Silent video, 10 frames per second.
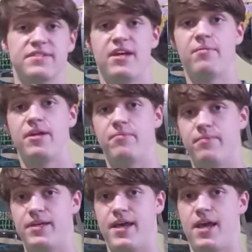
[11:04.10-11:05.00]
sentiment
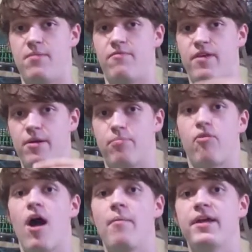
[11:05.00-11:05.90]
became very
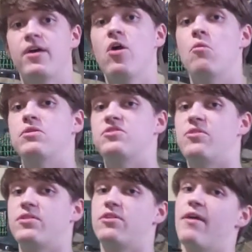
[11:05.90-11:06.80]
prominent was
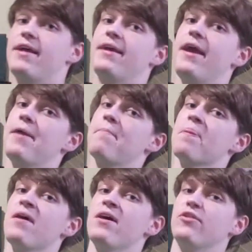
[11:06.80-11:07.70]
during the Great Game.
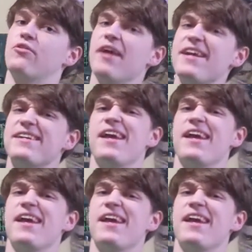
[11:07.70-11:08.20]
The Great